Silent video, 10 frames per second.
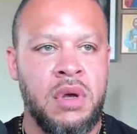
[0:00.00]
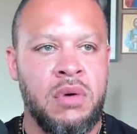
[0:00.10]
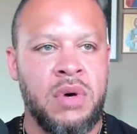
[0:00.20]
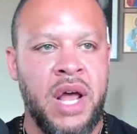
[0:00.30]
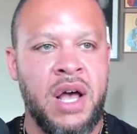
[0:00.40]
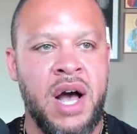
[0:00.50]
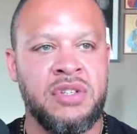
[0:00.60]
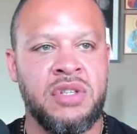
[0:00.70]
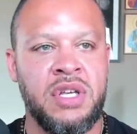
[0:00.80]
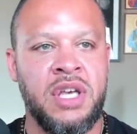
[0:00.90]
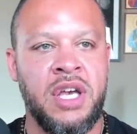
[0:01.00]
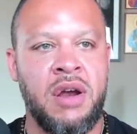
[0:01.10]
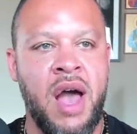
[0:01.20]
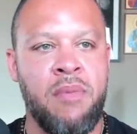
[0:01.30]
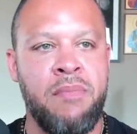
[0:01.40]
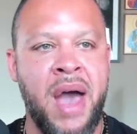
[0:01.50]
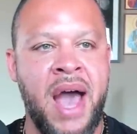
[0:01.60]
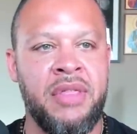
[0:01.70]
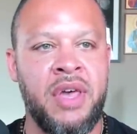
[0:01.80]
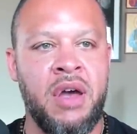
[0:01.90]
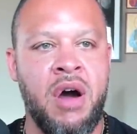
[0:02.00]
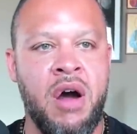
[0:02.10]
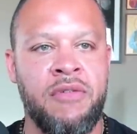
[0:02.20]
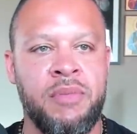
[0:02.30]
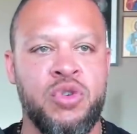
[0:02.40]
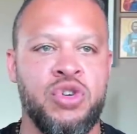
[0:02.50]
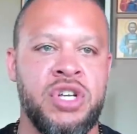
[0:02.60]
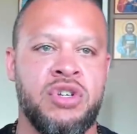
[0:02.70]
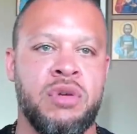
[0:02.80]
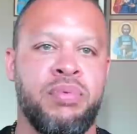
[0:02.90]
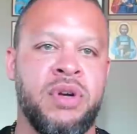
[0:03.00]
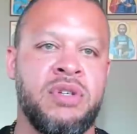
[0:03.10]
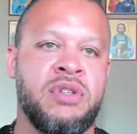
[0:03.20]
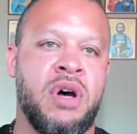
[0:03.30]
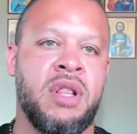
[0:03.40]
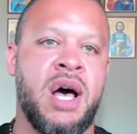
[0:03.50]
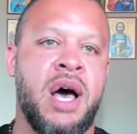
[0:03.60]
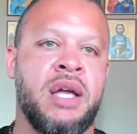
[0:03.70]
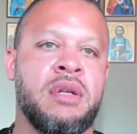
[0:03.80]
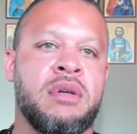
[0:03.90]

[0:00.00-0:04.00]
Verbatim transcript: when I constantly hear how bad they are from traditional priests online.